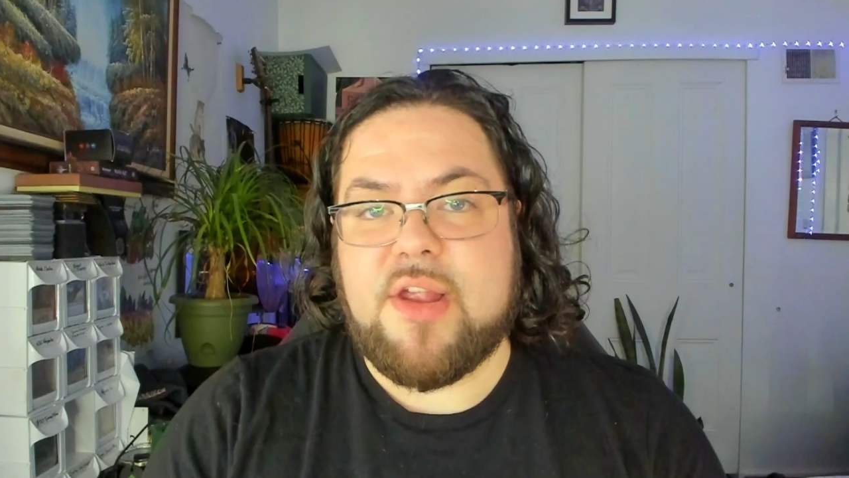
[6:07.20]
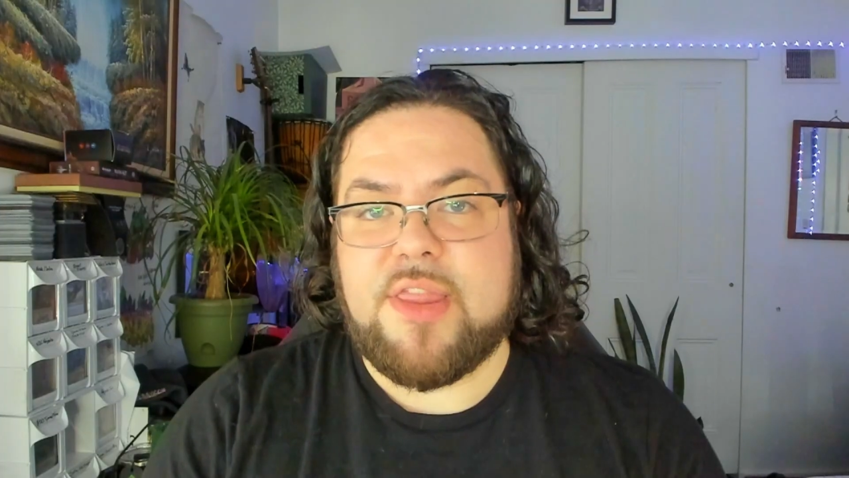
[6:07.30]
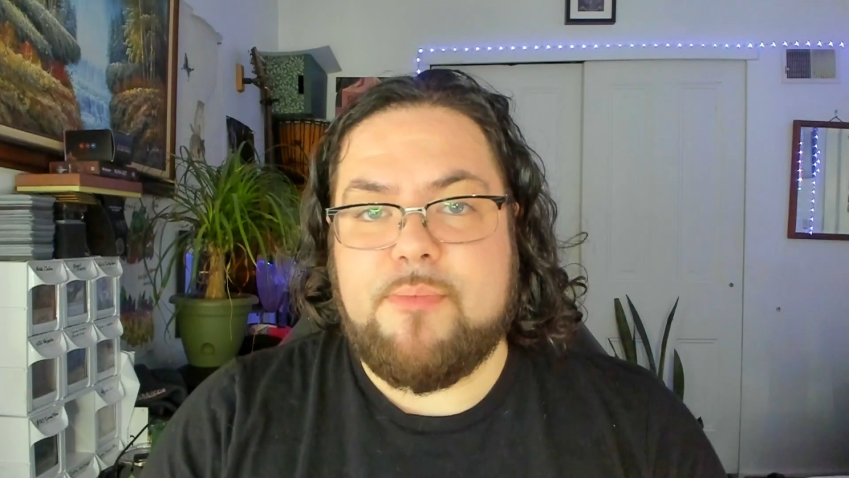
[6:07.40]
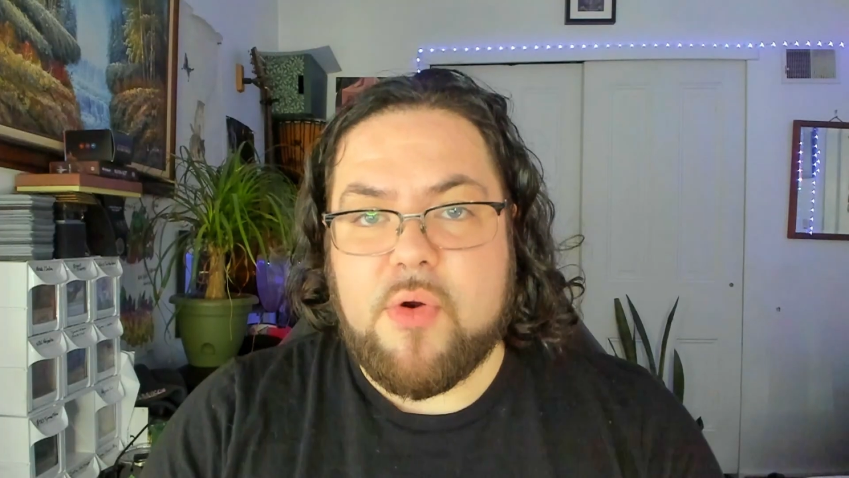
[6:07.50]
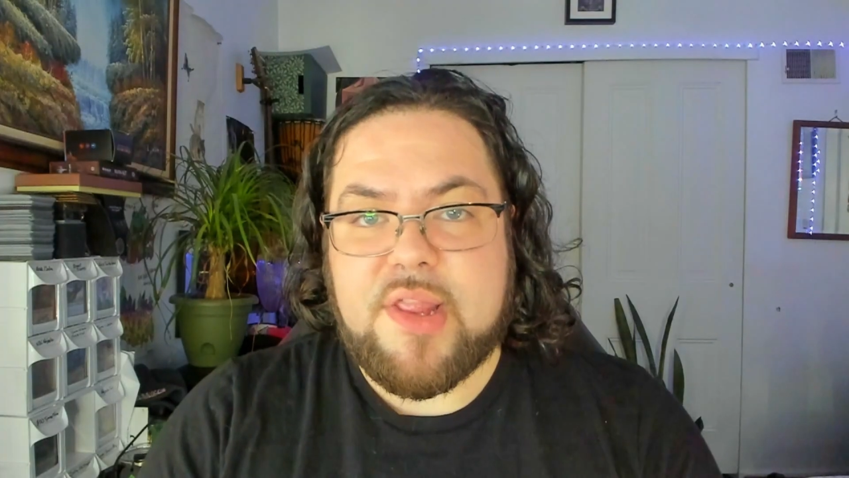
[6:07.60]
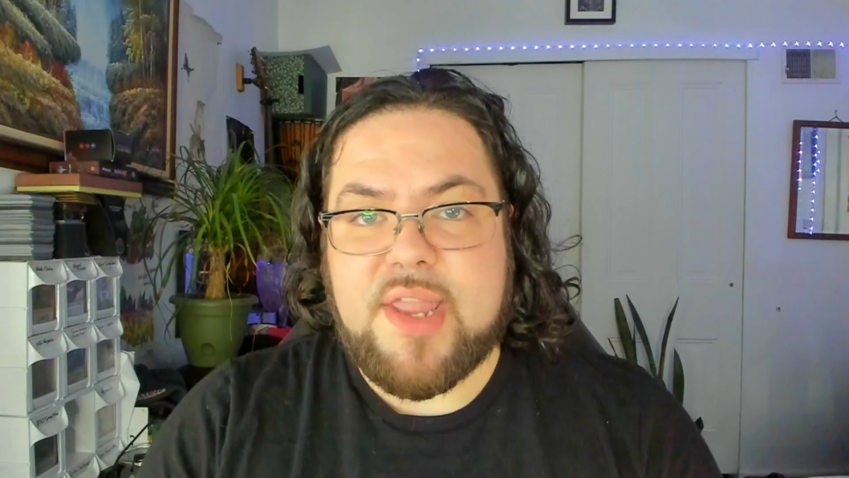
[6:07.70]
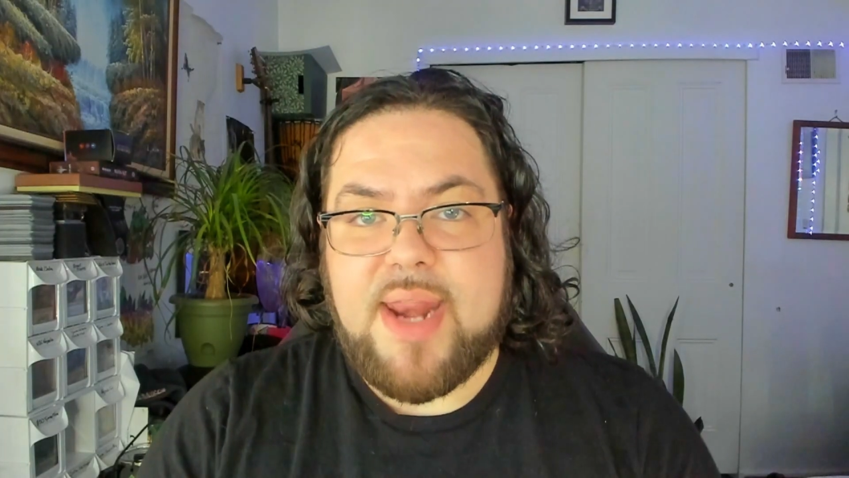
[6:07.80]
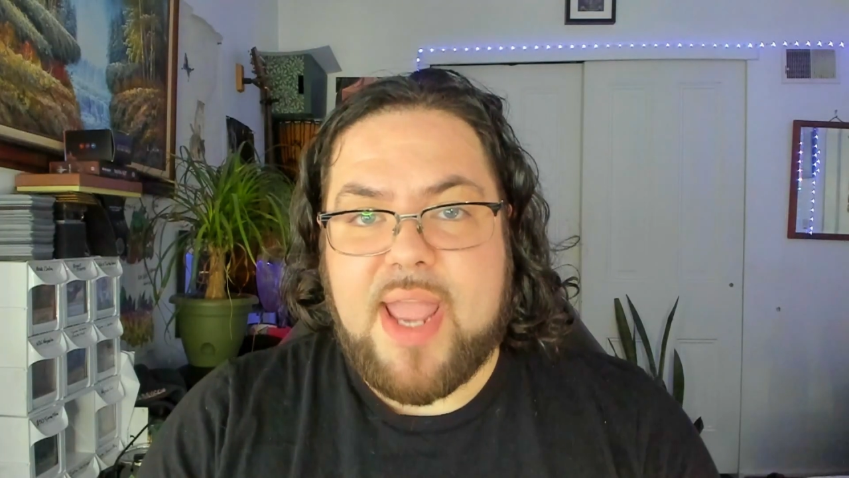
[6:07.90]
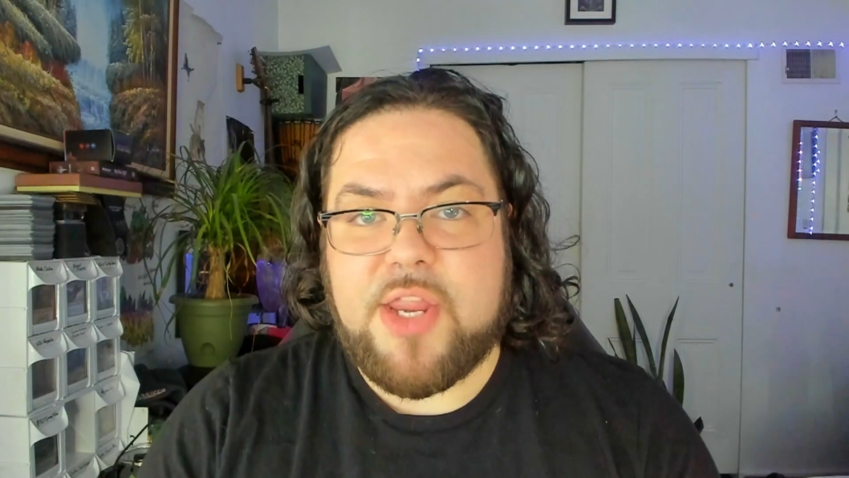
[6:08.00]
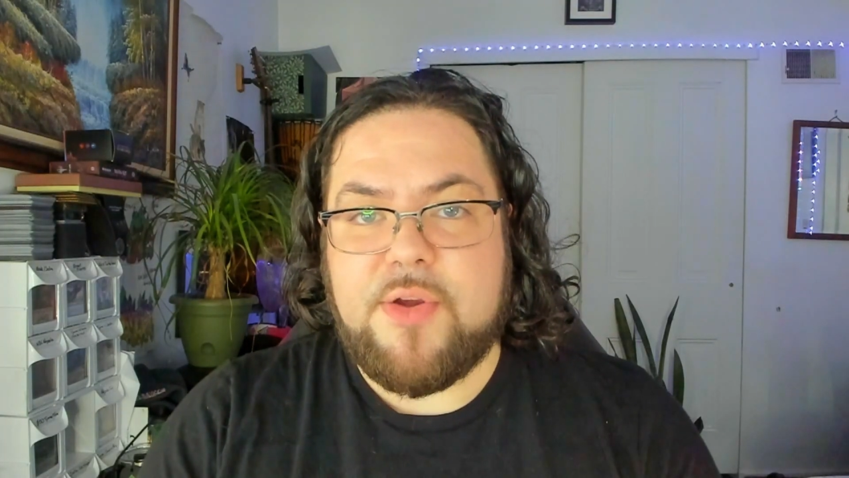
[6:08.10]
the board state
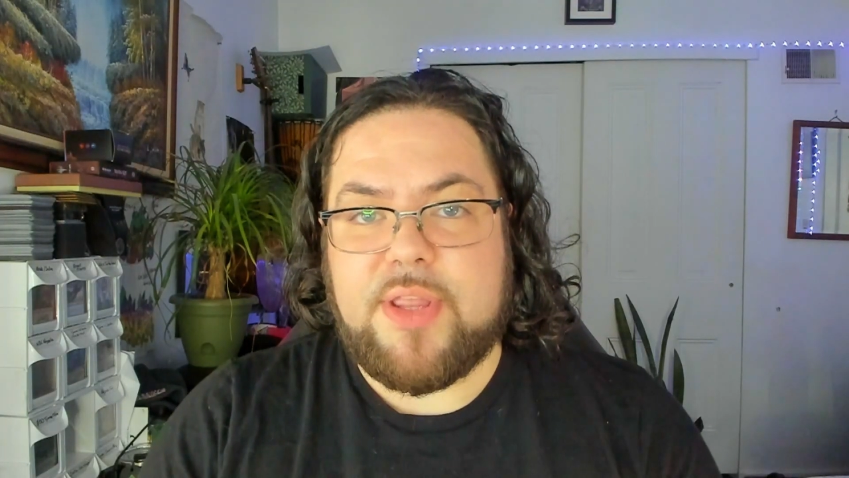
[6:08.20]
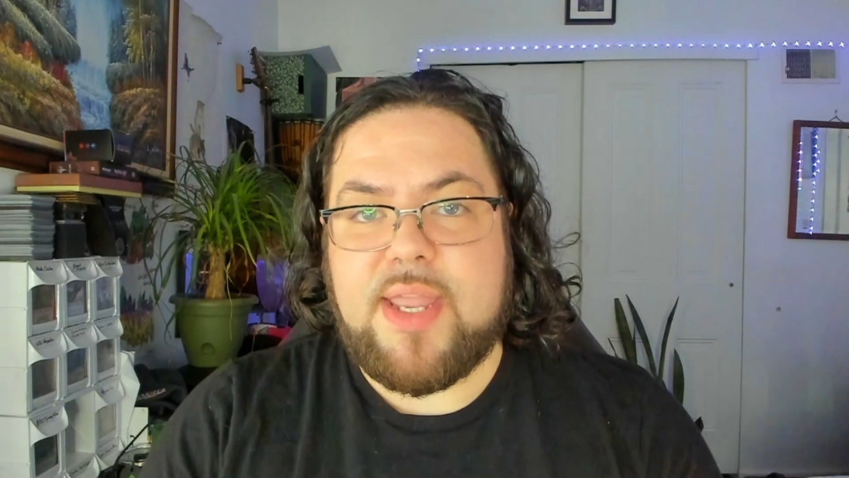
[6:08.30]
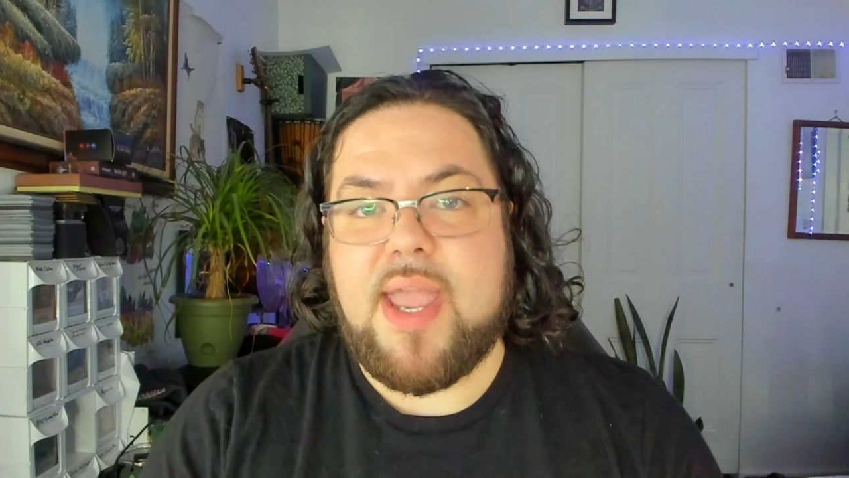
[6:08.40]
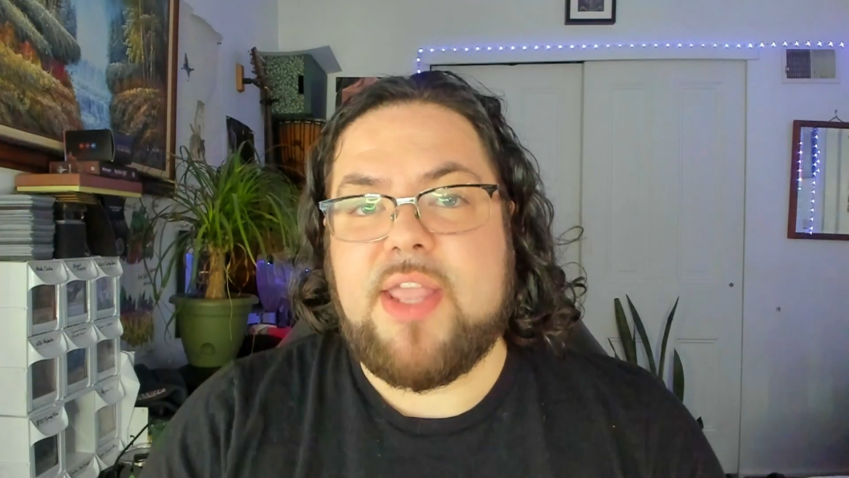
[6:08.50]
accurately,